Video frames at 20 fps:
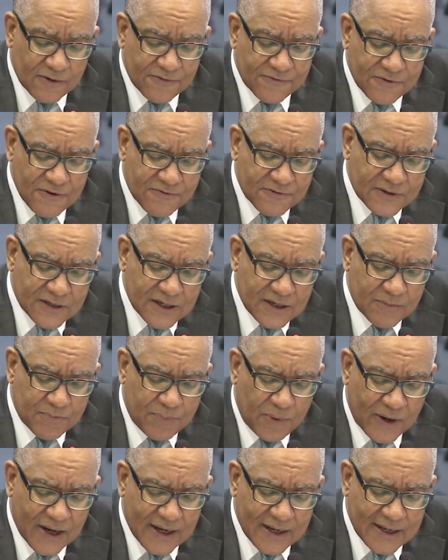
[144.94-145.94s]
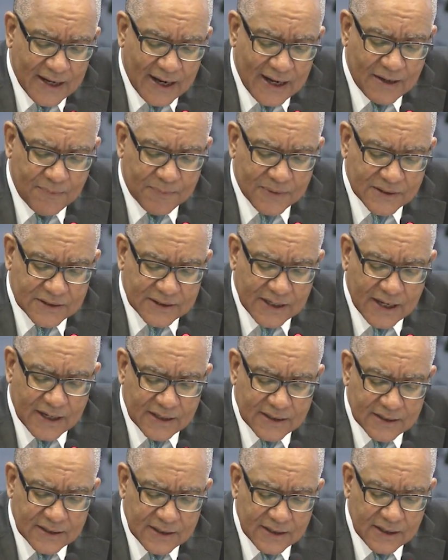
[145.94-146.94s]
of
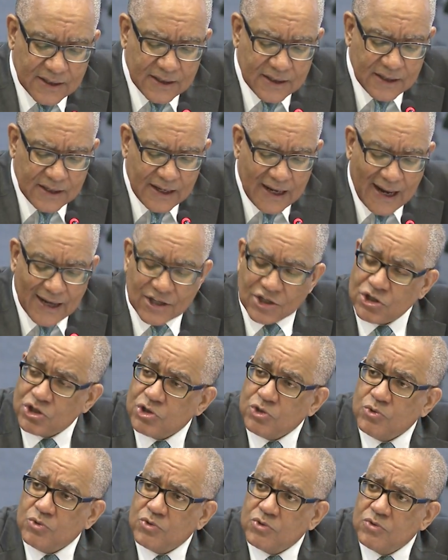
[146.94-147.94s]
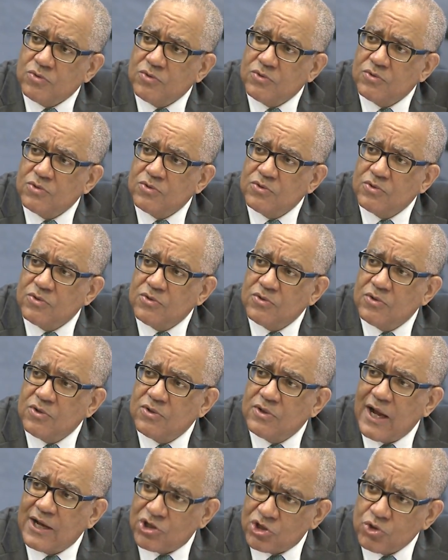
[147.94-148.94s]
15.9% at June
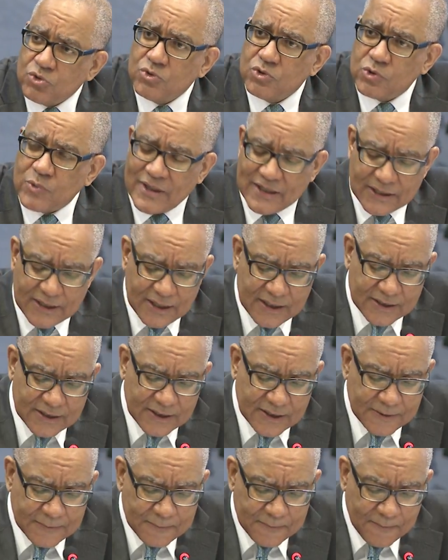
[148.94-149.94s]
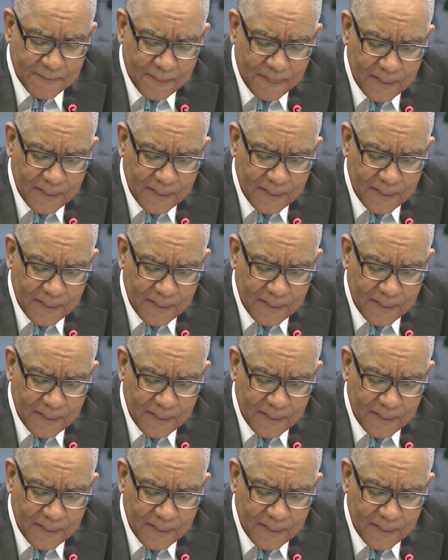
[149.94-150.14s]
2018.